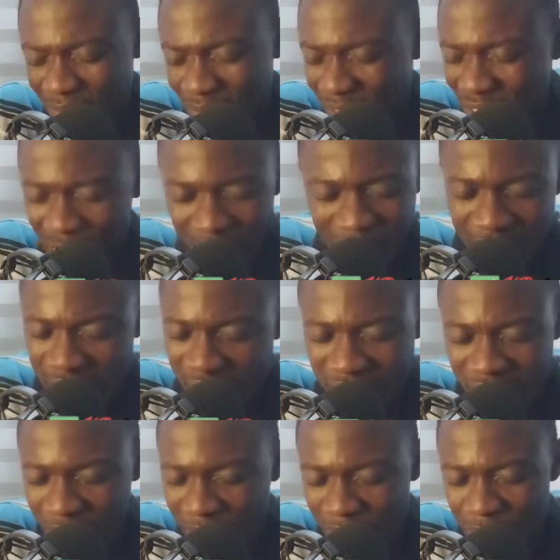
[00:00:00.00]
meaning can
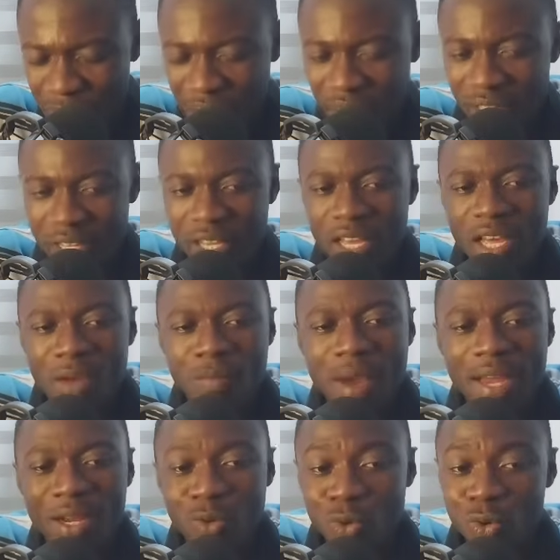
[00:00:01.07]
70p.
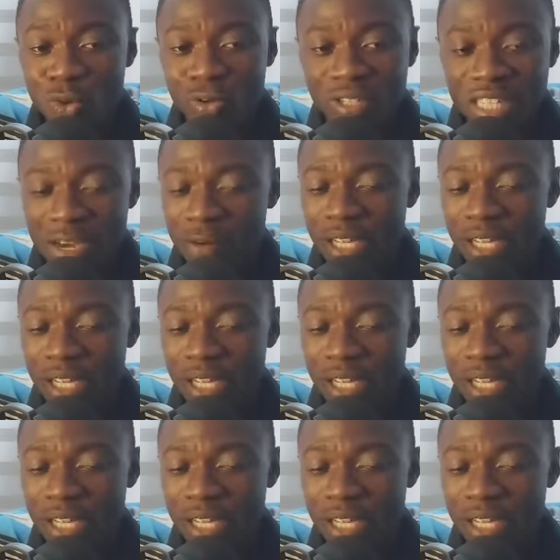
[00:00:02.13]
But you could know they